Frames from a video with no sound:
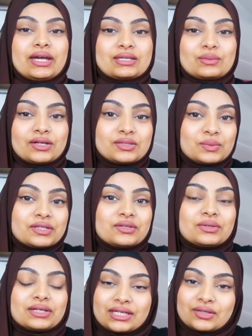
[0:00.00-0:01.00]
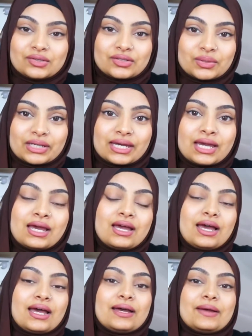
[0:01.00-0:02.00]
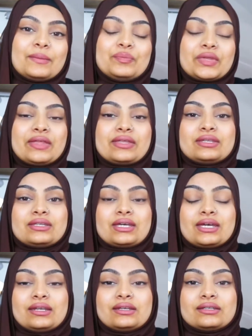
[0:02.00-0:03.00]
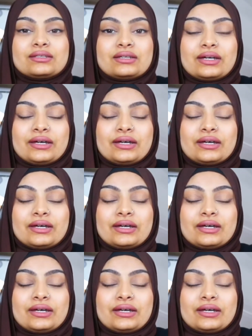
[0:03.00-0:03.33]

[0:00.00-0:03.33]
asked my husband to do it and he couldn't do it. And then in the end,